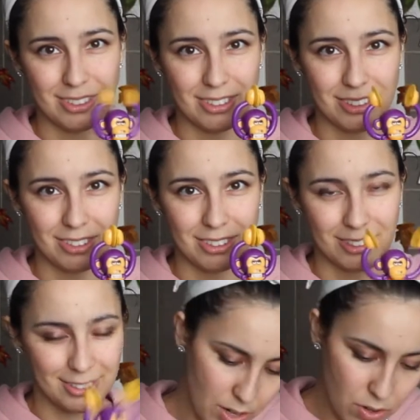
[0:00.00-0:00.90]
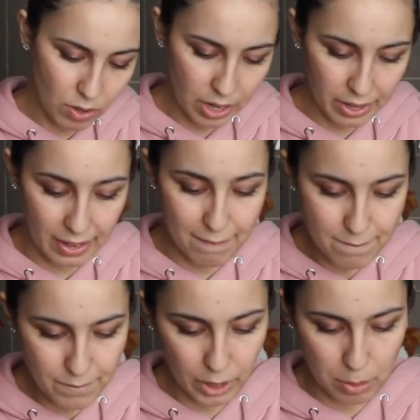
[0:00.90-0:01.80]
Okay, I don't know how that,
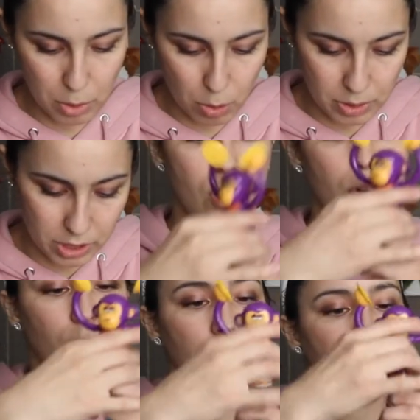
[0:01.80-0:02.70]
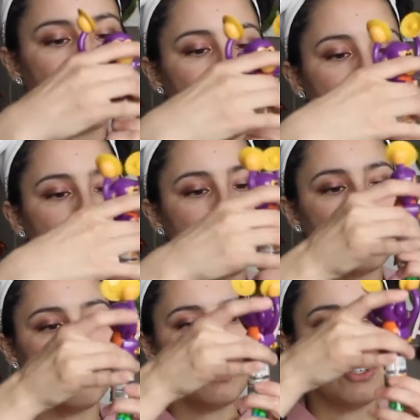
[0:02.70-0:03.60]
I'm gonna open this. Oh, there it is.
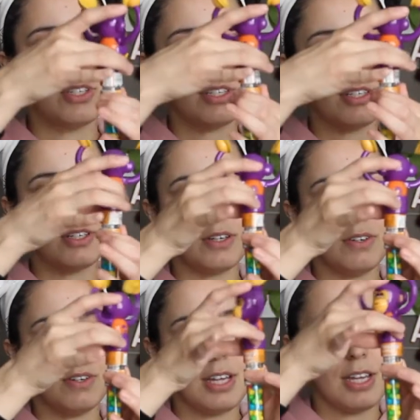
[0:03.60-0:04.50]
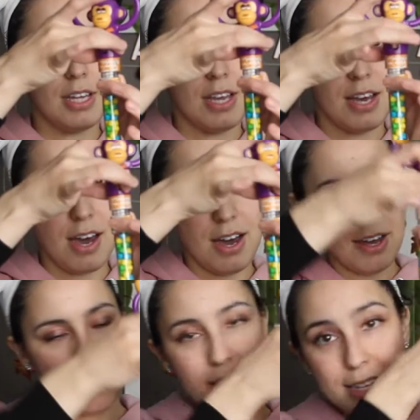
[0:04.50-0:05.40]
So you just, you know,
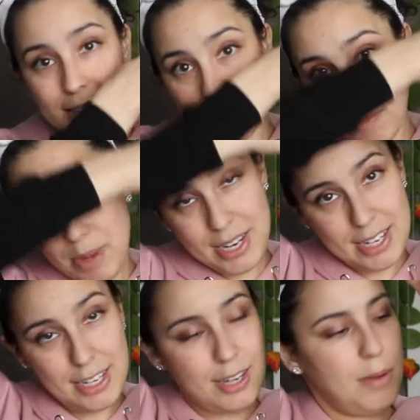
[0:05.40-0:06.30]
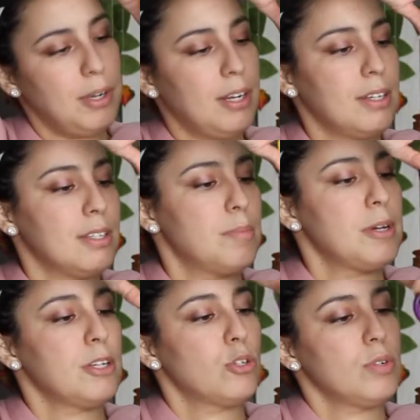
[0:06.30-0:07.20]
unzip it. I mean, not unzip
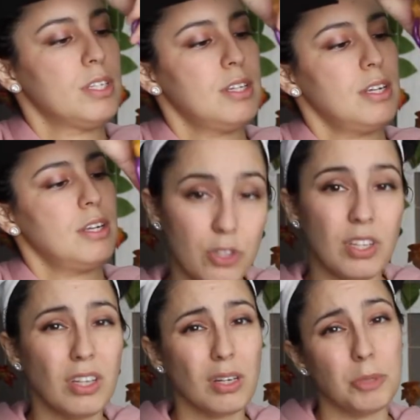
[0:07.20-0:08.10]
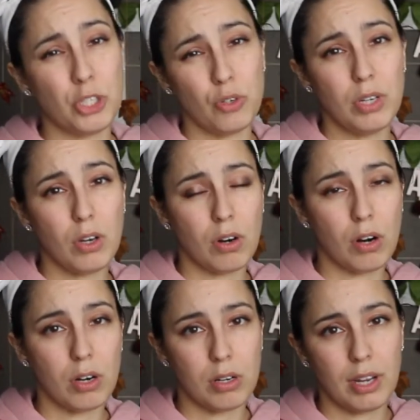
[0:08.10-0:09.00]
it, untwist it. Do you think they're gonna be chewy or
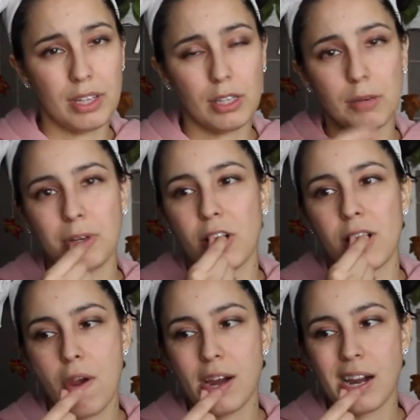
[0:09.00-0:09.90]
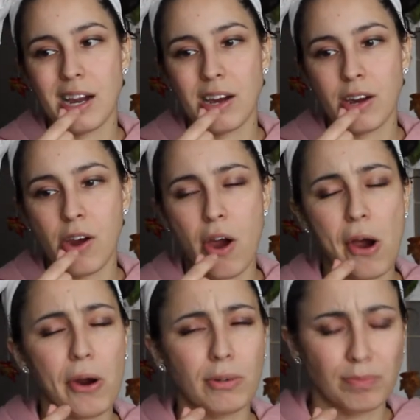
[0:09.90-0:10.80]
hard? I think they're gonna be hard.
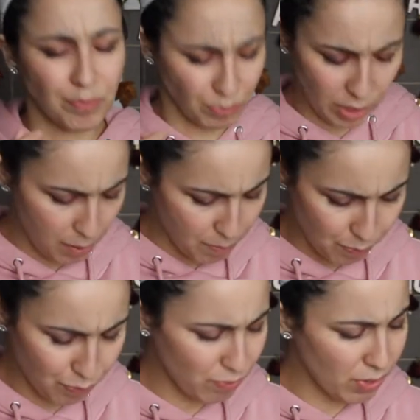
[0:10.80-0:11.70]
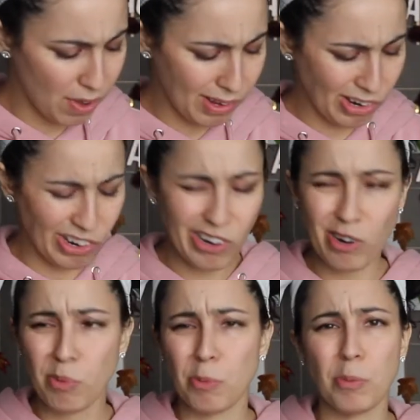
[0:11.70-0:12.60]
Oh, they're hard,
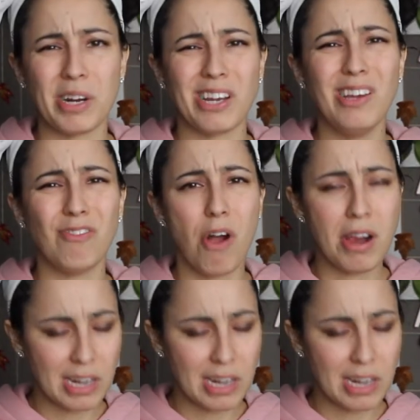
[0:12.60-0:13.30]
I almost broke my teeth.